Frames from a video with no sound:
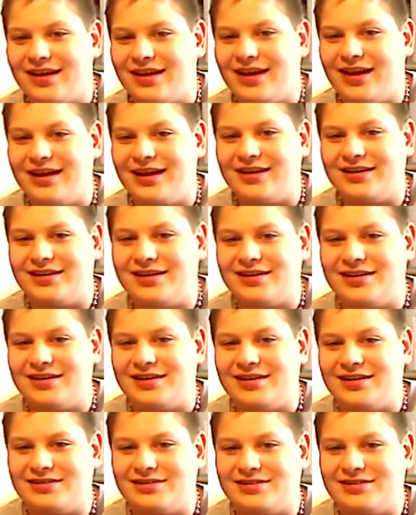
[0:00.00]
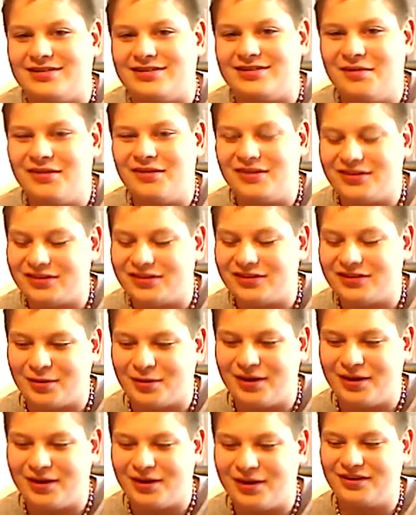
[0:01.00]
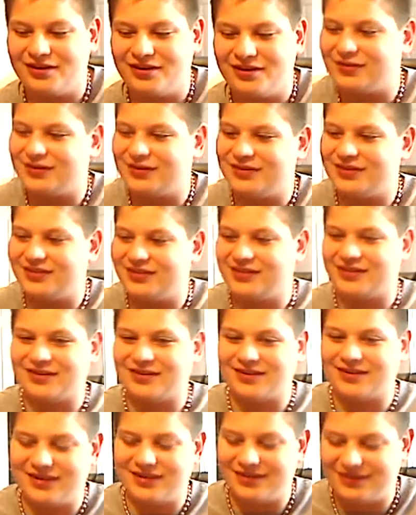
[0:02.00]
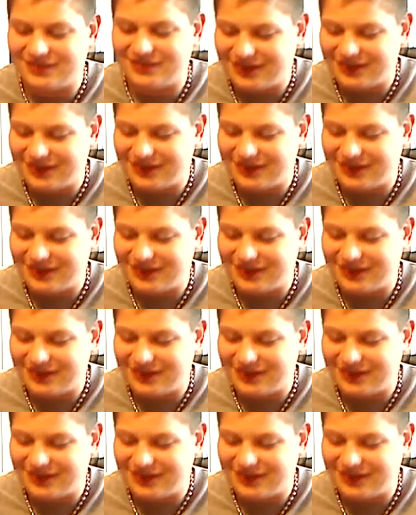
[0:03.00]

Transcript: and Jamie Lynn Spears was in the crowd,